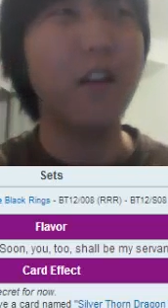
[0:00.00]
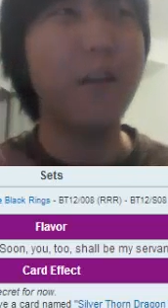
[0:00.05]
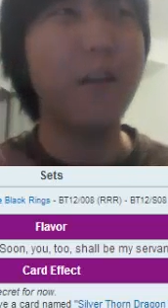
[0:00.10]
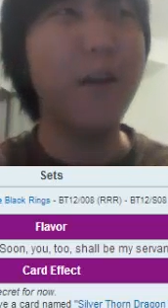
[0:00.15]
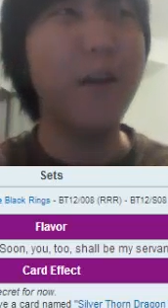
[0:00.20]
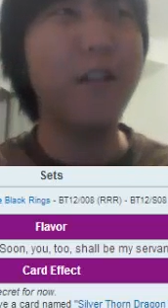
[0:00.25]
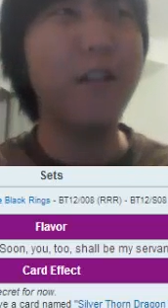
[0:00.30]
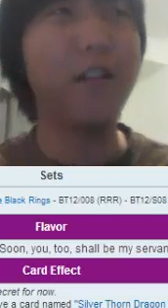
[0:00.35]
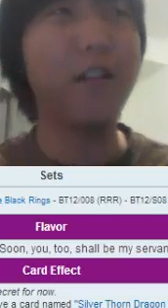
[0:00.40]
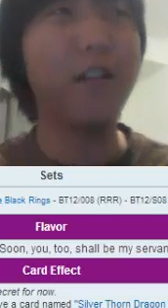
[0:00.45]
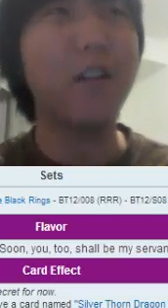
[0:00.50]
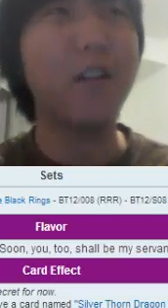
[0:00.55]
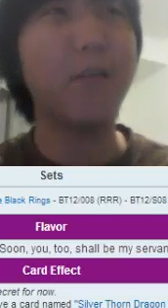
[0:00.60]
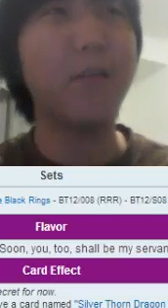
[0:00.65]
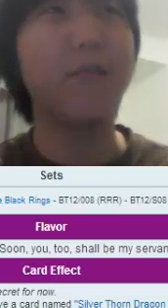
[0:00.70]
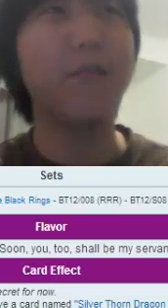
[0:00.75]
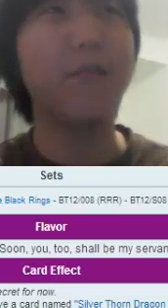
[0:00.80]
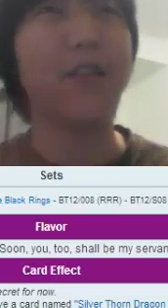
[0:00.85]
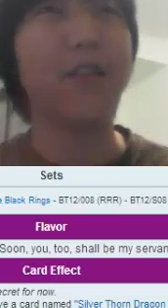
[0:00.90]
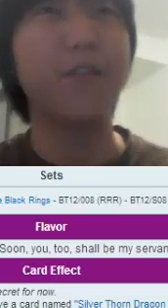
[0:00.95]
about a
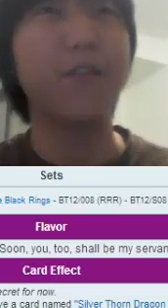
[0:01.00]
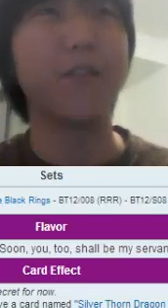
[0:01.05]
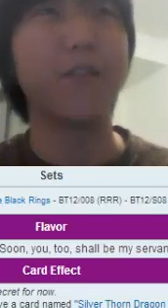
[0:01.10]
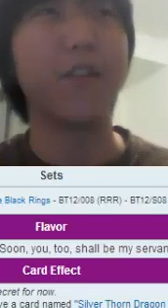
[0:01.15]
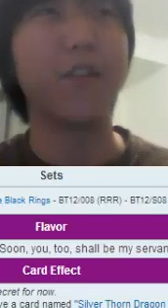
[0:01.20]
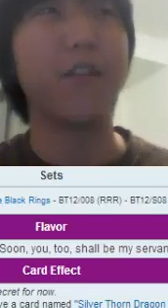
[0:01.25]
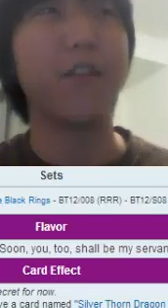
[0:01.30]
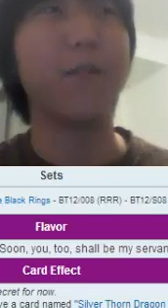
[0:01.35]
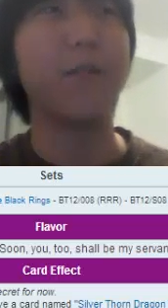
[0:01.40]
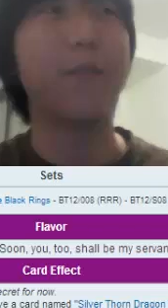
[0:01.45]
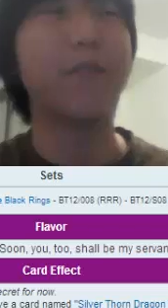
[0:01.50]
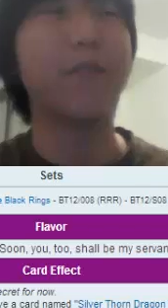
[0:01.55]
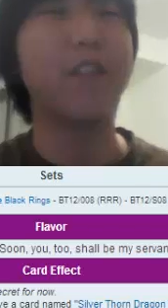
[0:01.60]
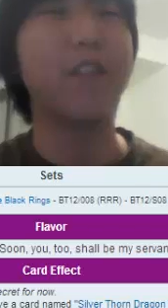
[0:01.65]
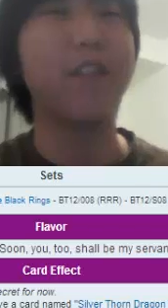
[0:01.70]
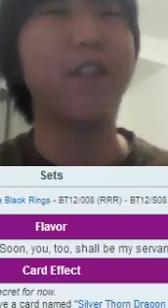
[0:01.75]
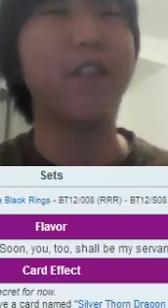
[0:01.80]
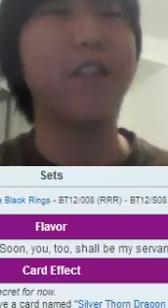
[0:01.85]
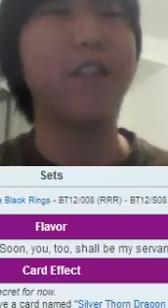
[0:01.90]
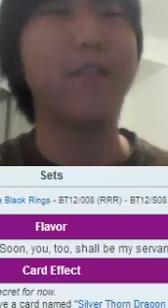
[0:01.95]
couple of videos ago, I've been
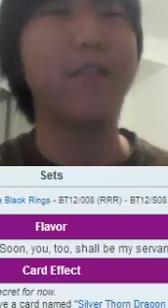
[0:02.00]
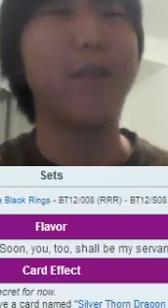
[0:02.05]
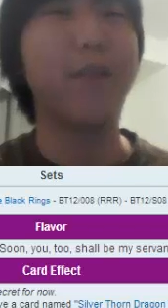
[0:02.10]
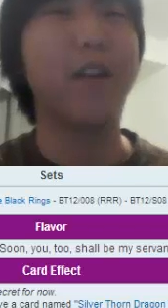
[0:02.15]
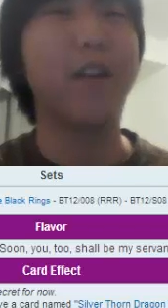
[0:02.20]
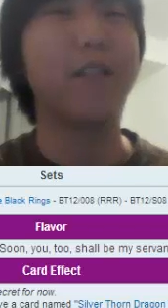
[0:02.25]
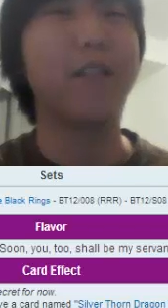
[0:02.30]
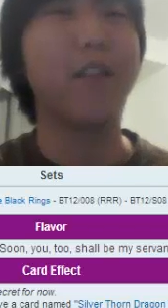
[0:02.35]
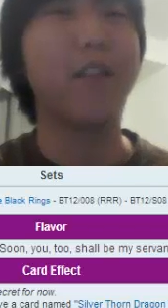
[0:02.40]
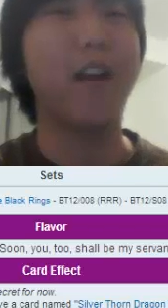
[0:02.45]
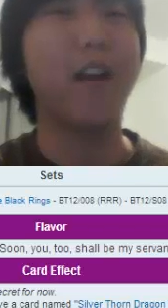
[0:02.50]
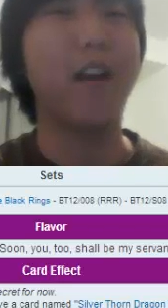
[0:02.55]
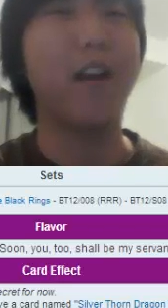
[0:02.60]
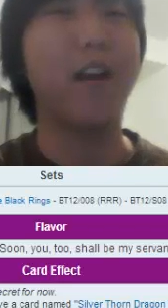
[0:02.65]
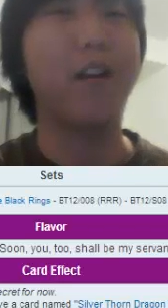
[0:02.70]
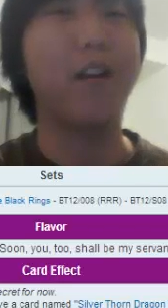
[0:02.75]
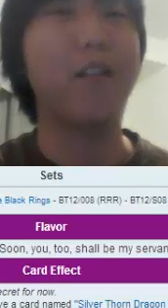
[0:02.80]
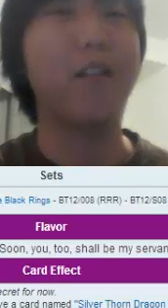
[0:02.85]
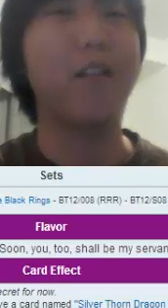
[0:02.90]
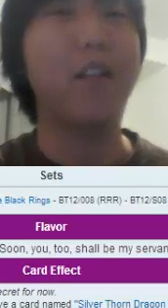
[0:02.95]
talking about
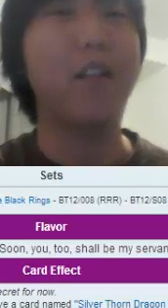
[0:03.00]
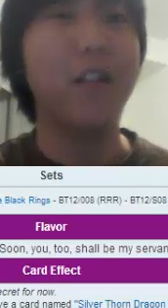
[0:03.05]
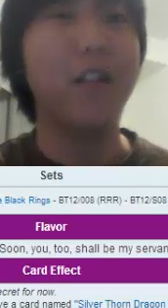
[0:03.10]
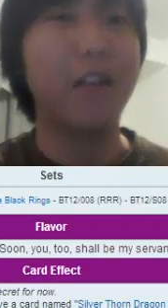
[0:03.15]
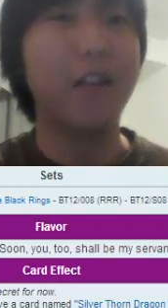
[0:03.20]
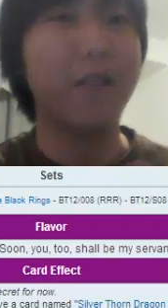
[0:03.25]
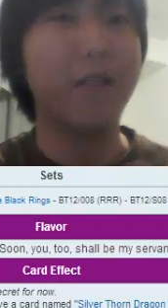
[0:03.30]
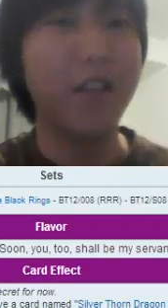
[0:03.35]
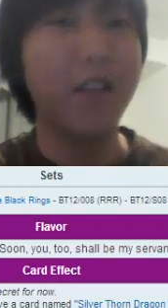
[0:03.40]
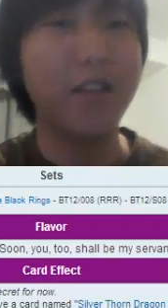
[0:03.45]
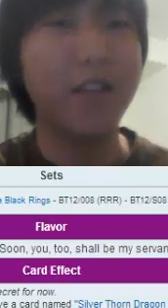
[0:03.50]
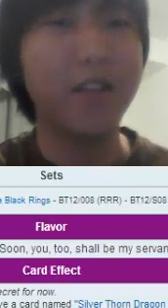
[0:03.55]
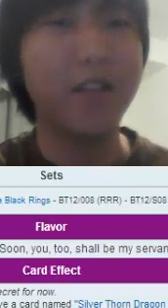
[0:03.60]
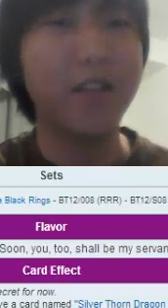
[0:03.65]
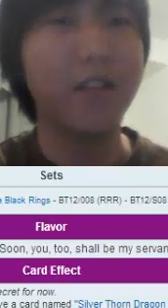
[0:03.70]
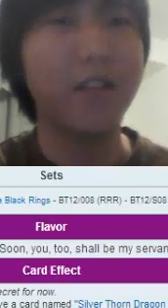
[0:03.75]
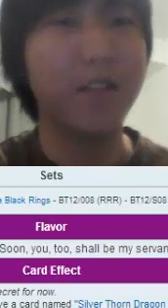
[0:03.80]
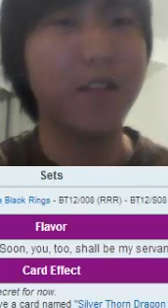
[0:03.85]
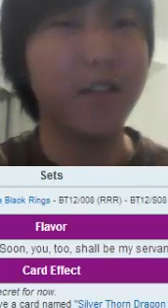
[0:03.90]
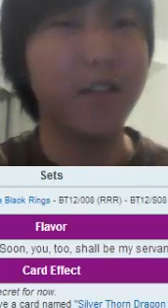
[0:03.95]
how they
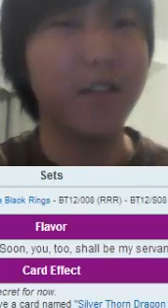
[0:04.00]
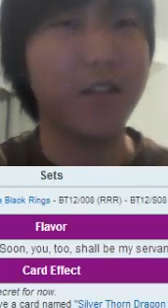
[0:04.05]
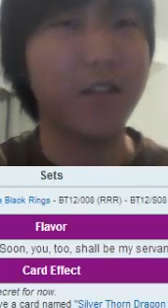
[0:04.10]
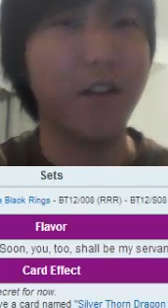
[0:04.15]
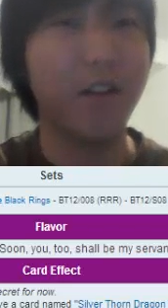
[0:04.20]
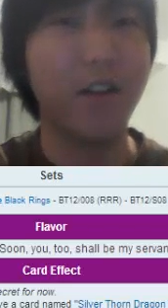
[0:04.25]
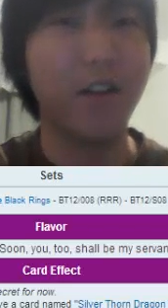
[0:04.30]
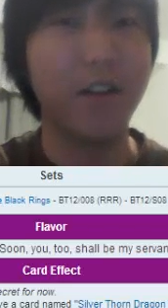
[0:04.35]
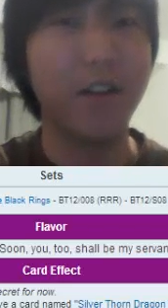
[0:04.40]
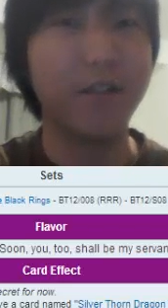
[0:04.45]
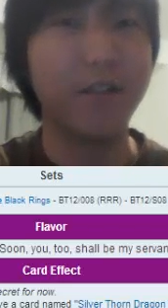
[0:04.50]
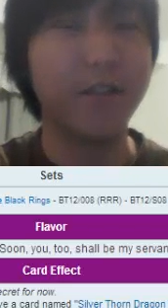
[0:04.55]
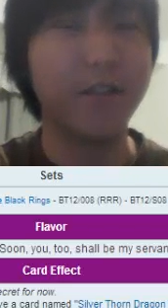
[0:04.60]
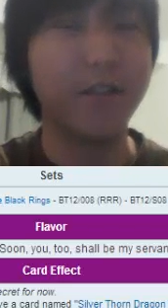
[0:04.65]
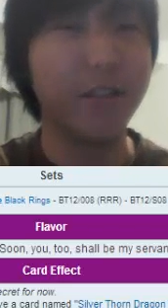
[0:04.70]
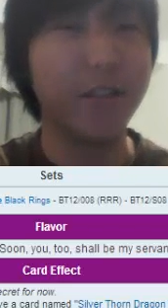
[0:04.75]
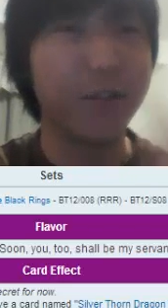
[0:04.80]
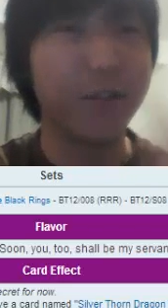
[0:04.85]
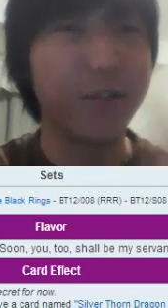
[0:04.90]
released this card, as you see on